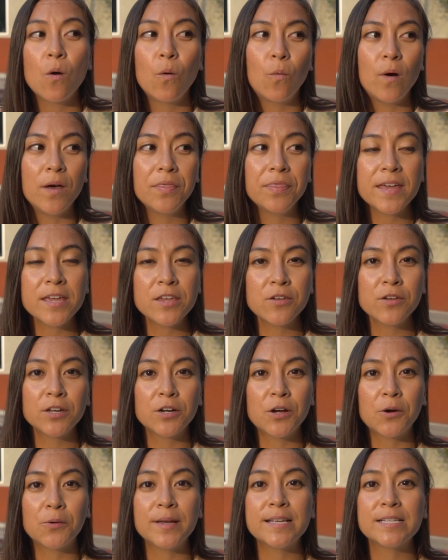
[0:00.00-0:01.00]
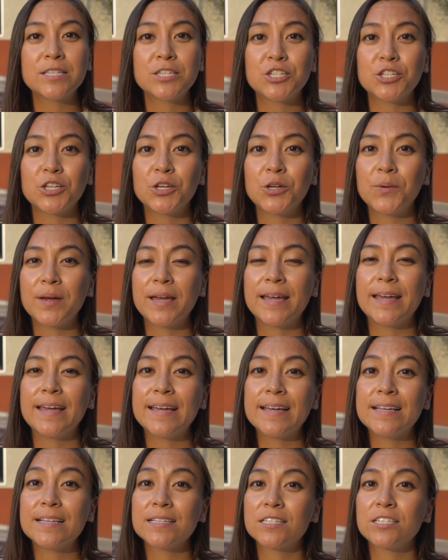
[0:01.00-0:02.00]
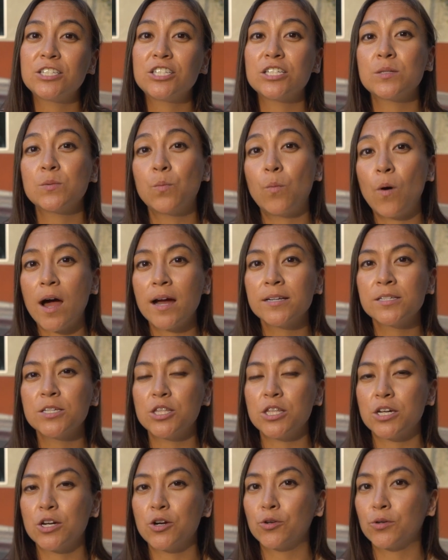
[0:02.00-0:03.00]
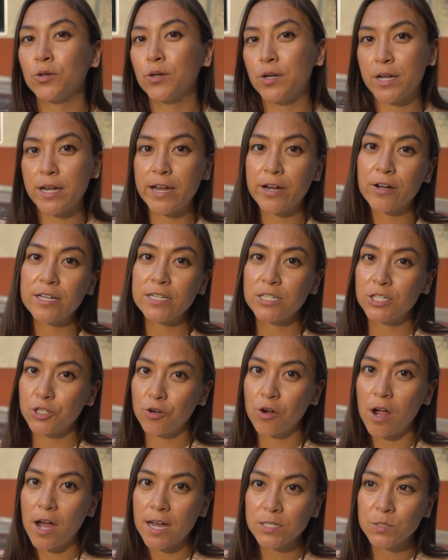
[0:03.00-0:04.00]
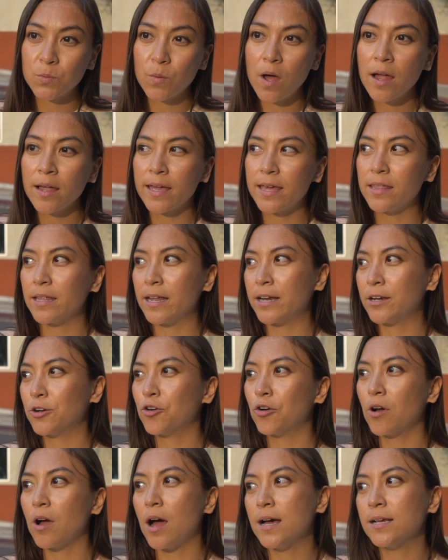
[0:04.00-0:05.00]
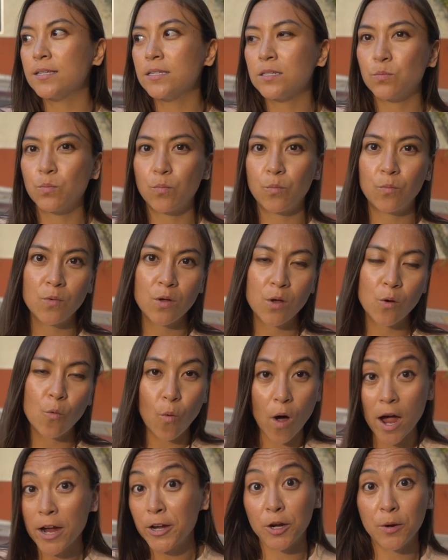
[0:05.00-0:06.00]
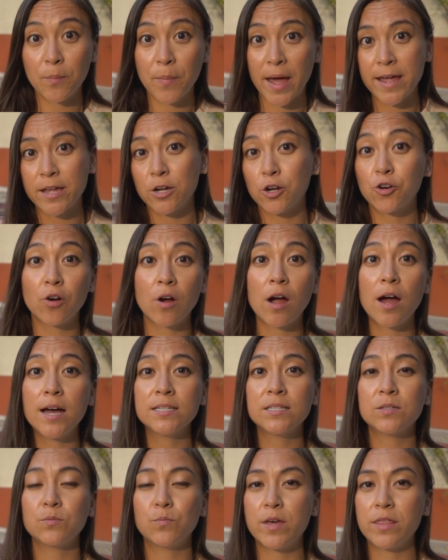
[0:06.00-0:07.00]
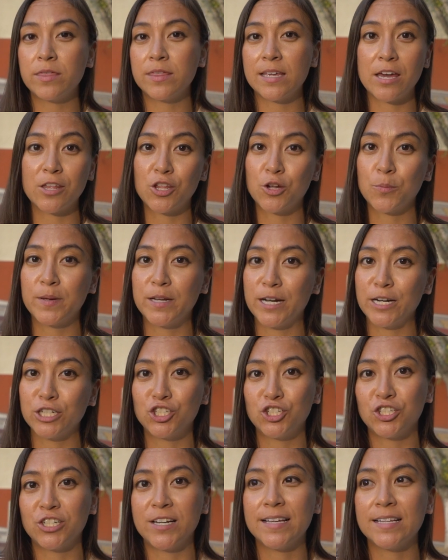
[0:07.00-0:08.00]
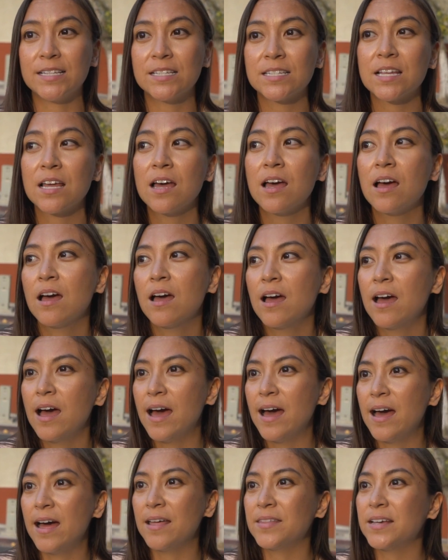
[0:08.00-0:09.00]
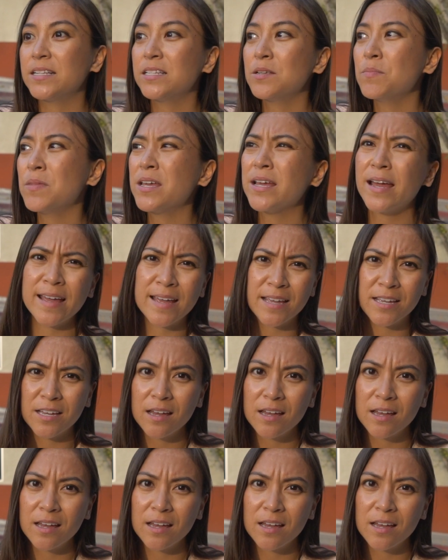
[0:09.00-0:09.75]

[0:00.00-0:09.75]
one thing you can always do is just walk to the nearest crosswalk and then cross walk your bike across with the other pedestrians. And that's something I